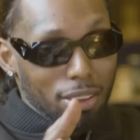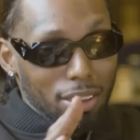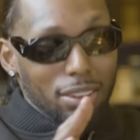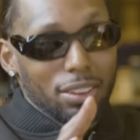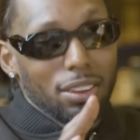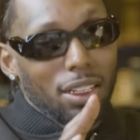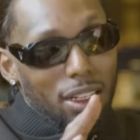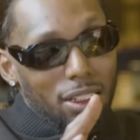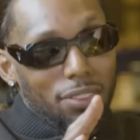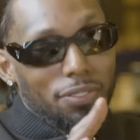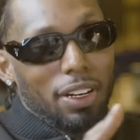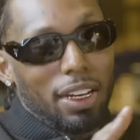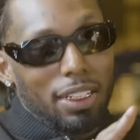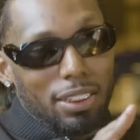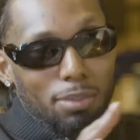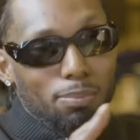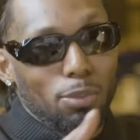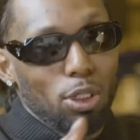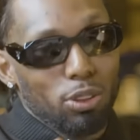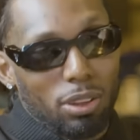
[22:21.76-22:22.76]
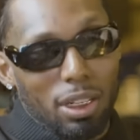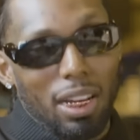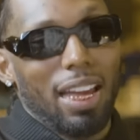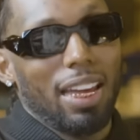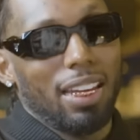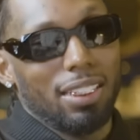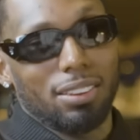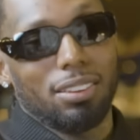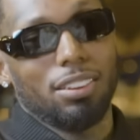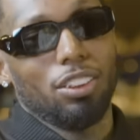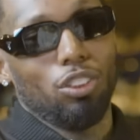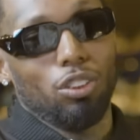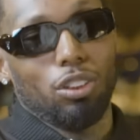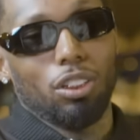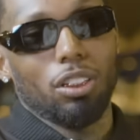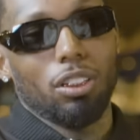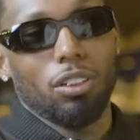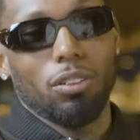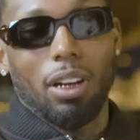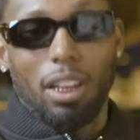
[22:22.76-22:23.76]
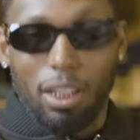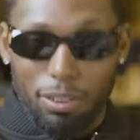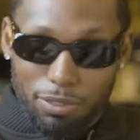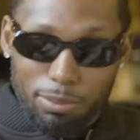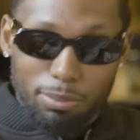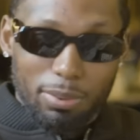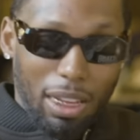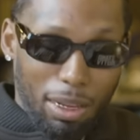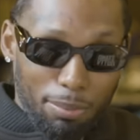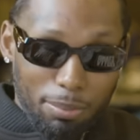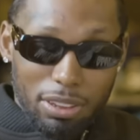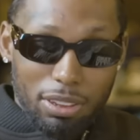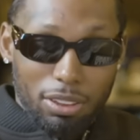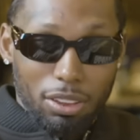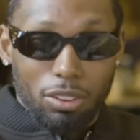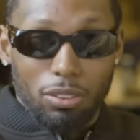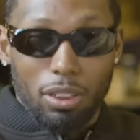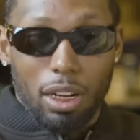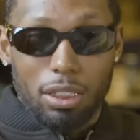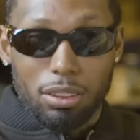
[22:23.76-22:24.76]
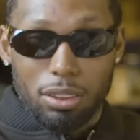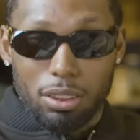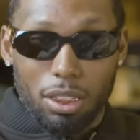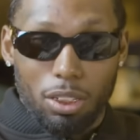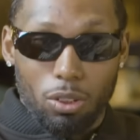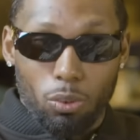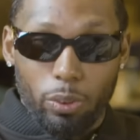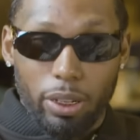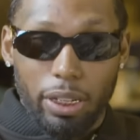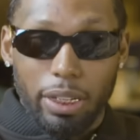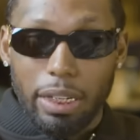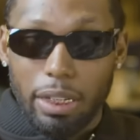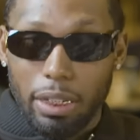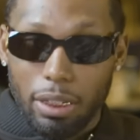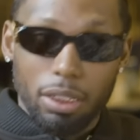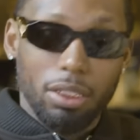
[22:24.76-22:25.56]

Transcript: That's kind of like the most lightest thing you can do. Like from time you seen you like suck a willy